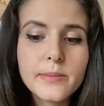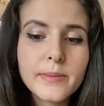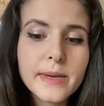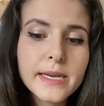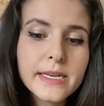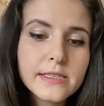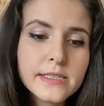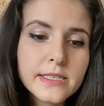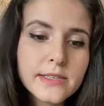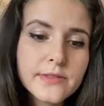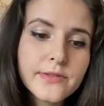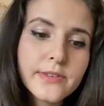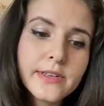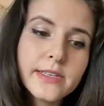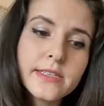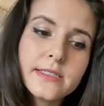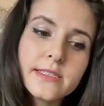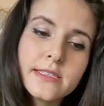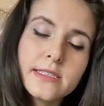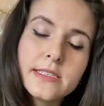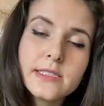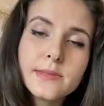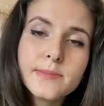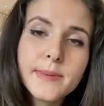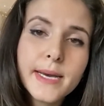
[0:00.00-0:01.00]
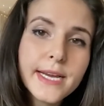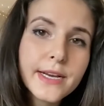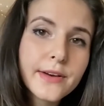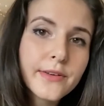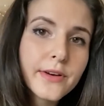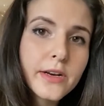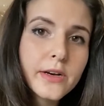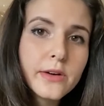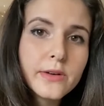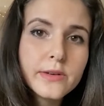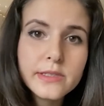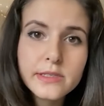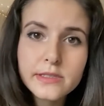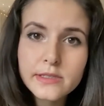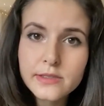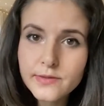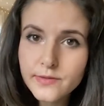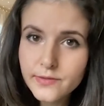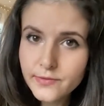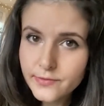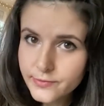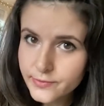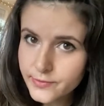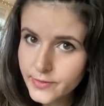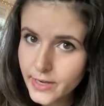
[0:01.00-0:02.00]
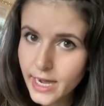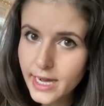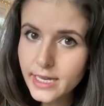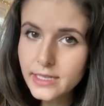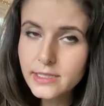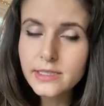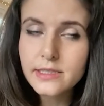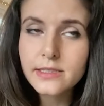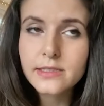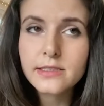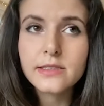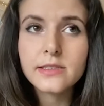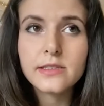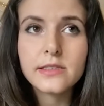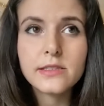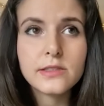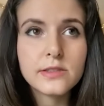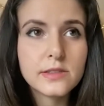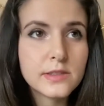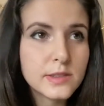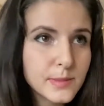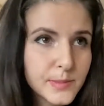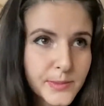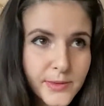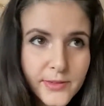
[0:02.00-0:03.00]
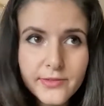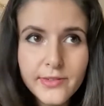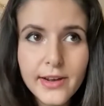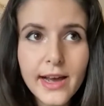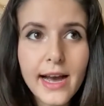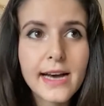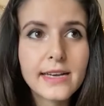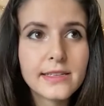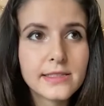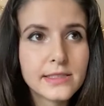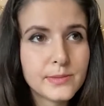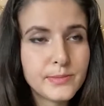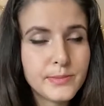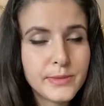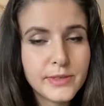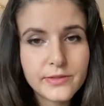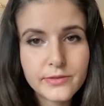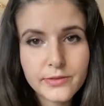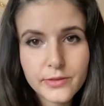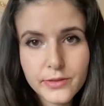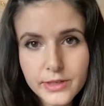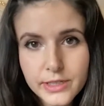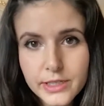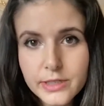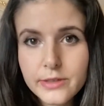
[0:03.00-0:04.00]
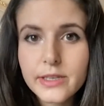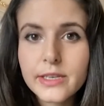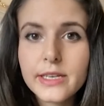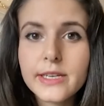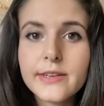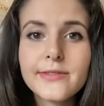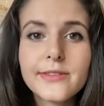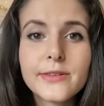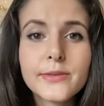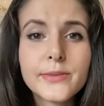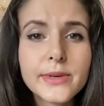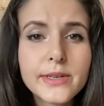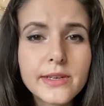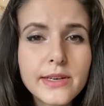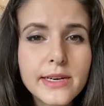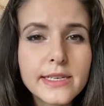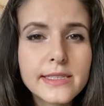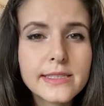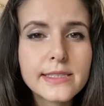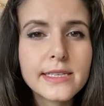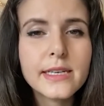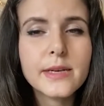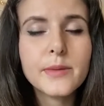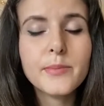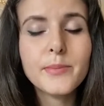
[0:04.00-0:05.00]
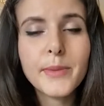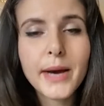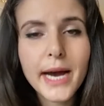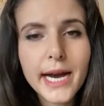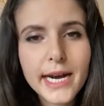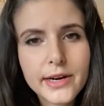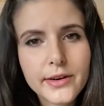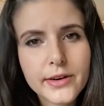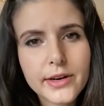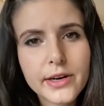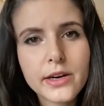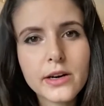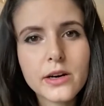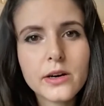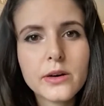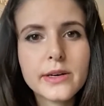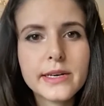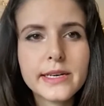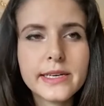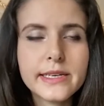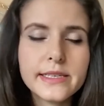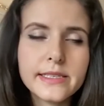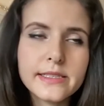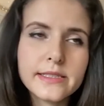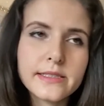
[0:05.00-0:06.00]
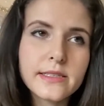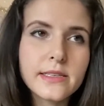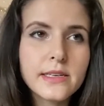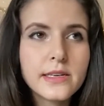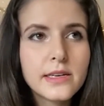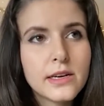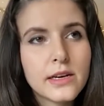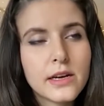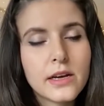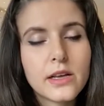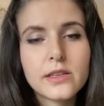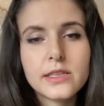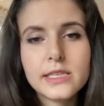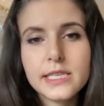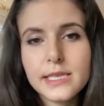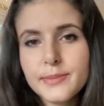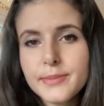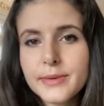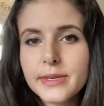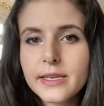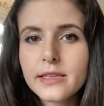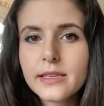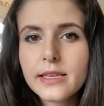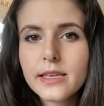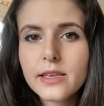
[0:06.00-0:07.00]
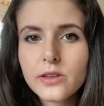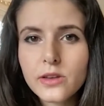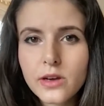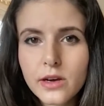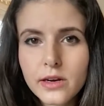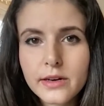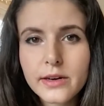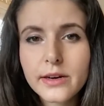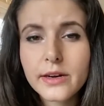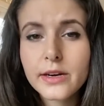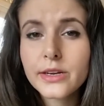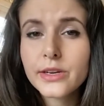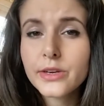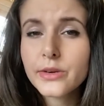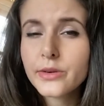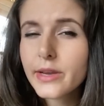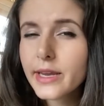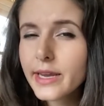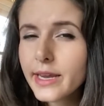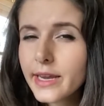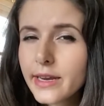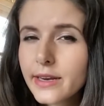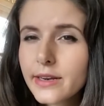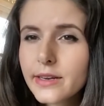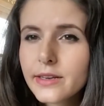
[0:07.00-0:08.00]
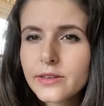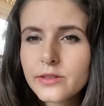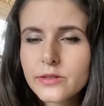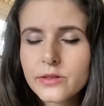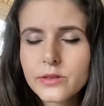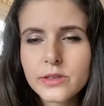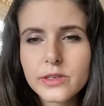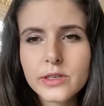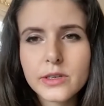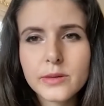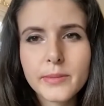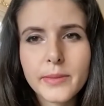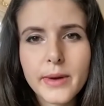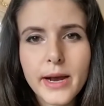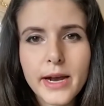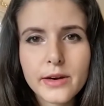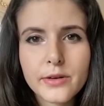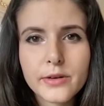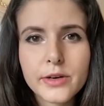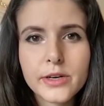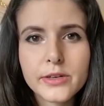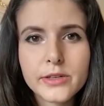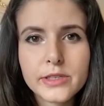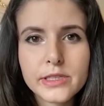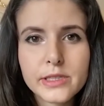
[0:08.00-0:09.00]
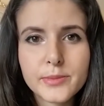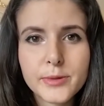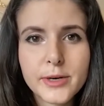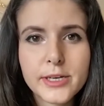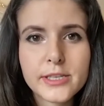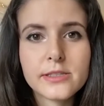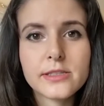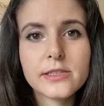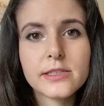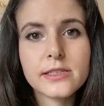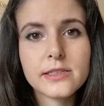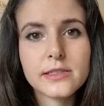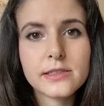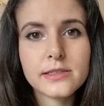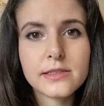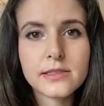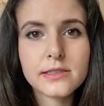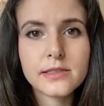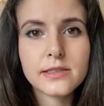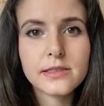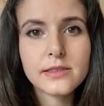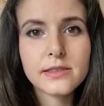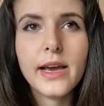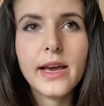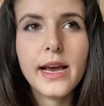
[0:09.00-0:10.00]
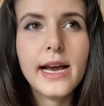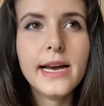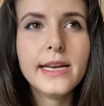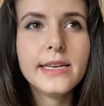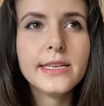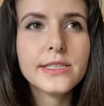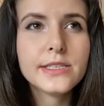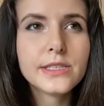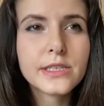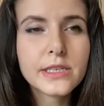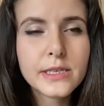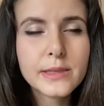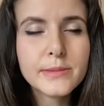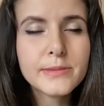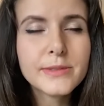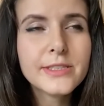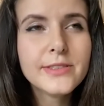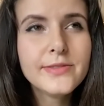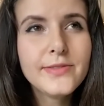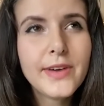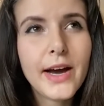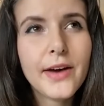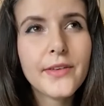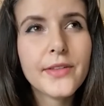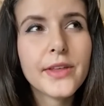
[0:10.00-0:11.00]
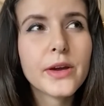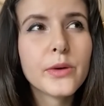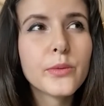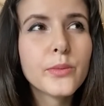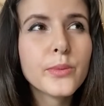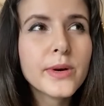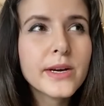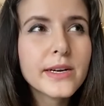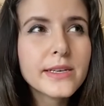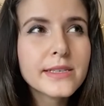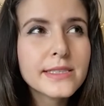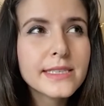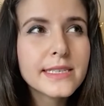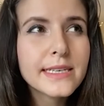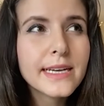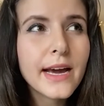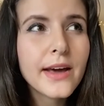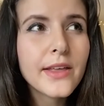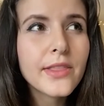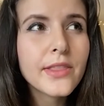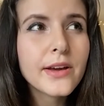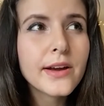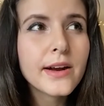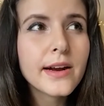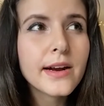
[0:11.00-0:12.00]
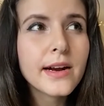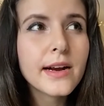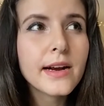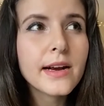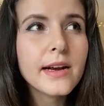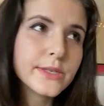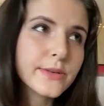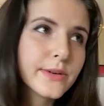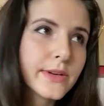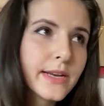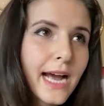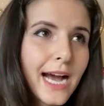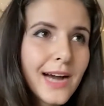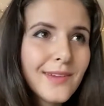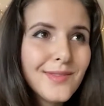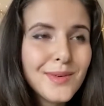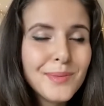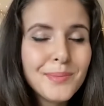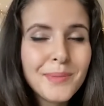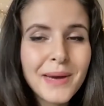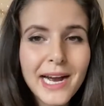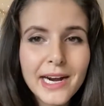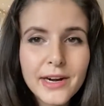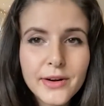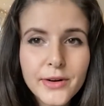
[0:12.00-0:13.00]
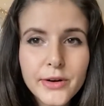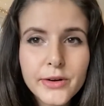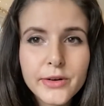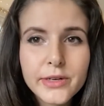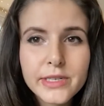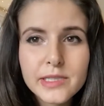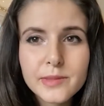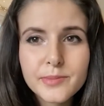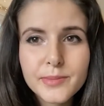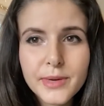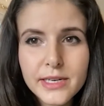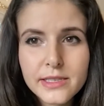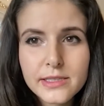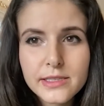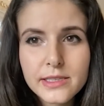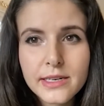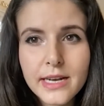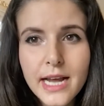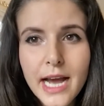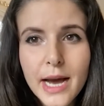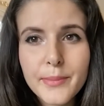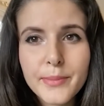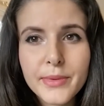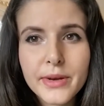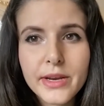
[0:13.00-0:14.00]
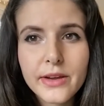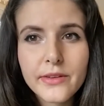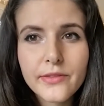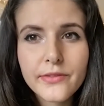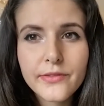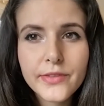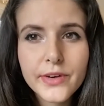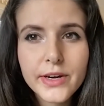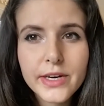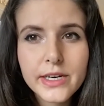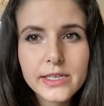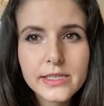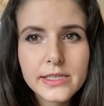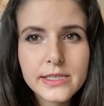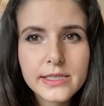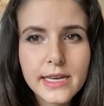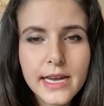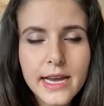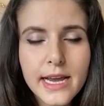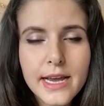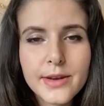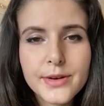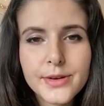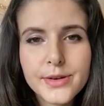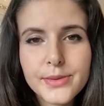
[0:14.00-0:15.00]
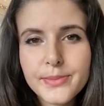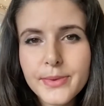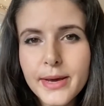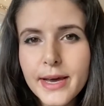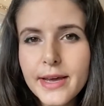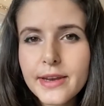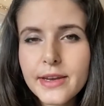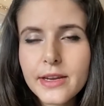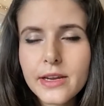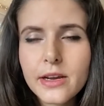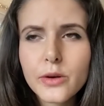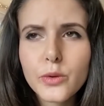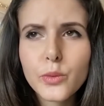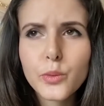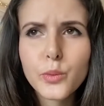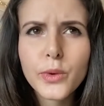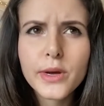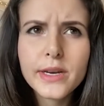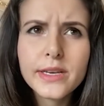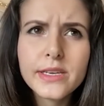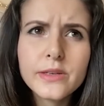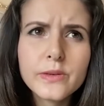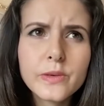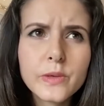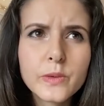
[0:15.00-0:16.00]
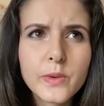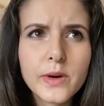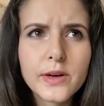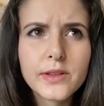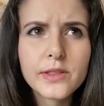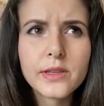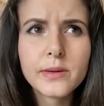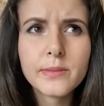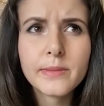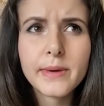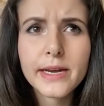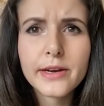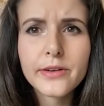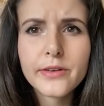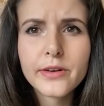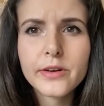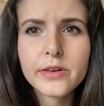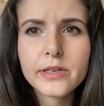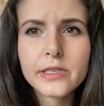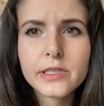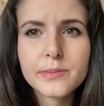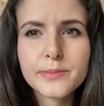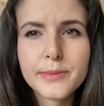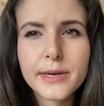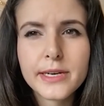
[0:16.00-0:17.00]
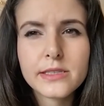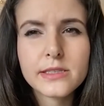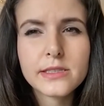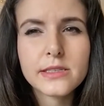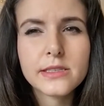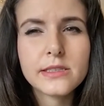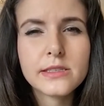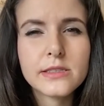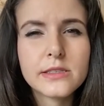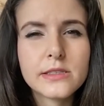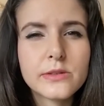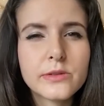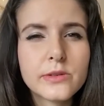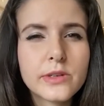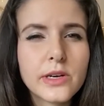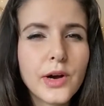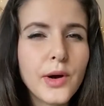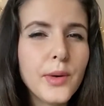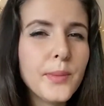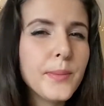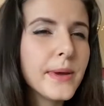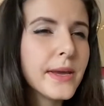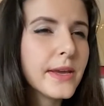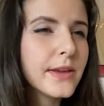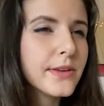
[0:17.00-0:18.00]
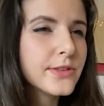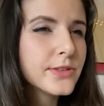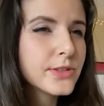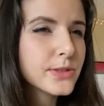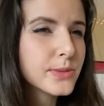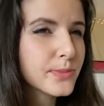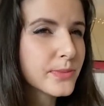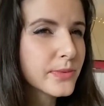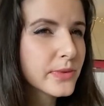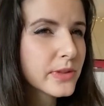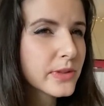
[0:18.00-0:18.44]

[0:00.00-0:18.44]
The main difference is micro is fast, super fast before you can even realize it. Macro is typically longer. You can control your macro expressions. And in terms of how they work together, you could have a macro expression happening first, and depending on when you would want the micro expression to come into